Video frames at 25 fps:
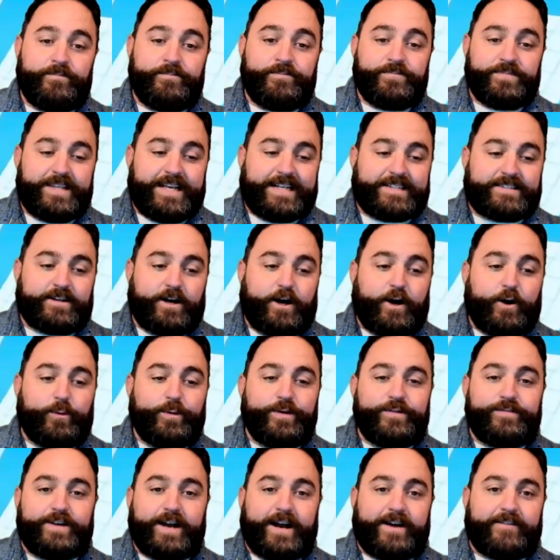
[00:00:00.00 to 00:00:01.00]
That's all
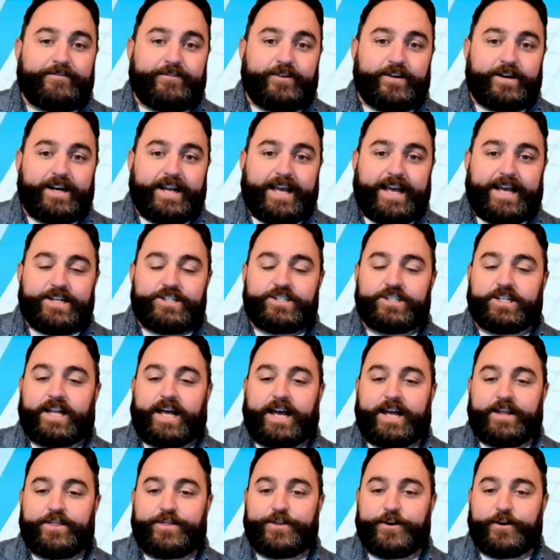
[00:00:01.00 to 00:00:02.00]
we've got for today,
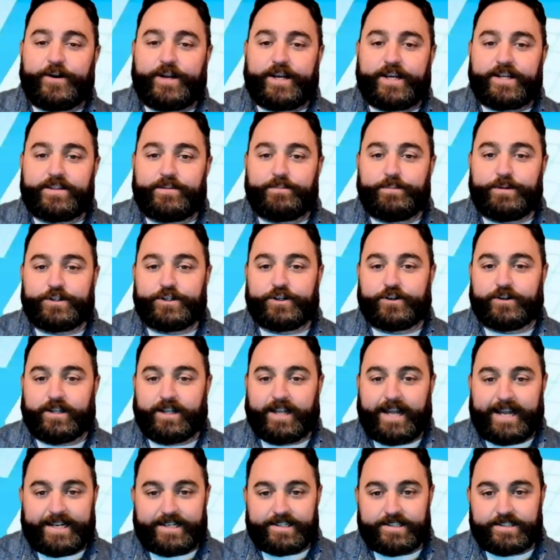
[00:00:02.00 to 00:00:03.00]
July 30th. Be sure to
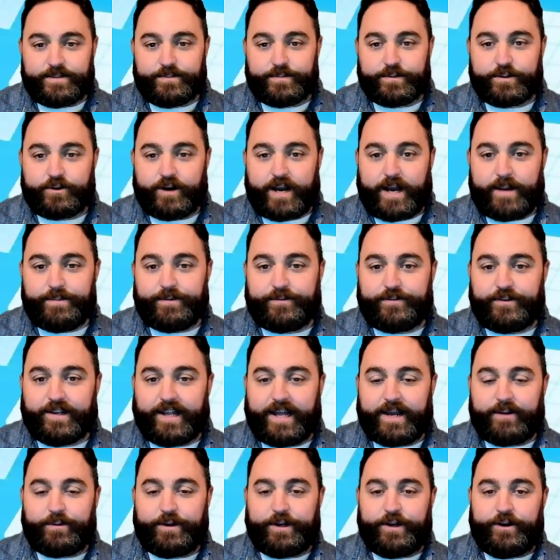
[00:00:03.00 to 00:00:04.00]
like and subscribe if you
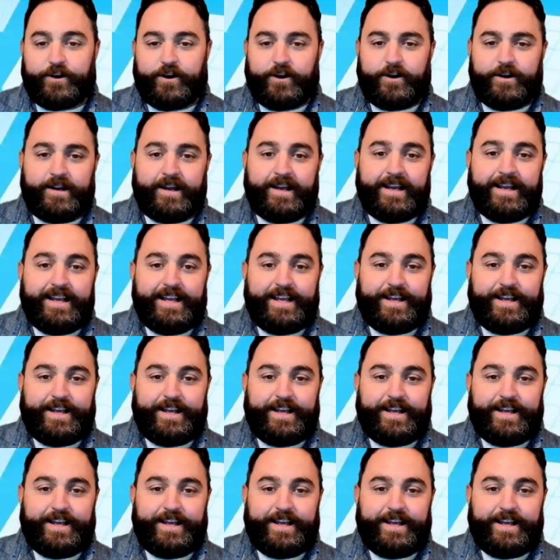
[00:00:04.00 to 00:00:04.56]
like what you heard.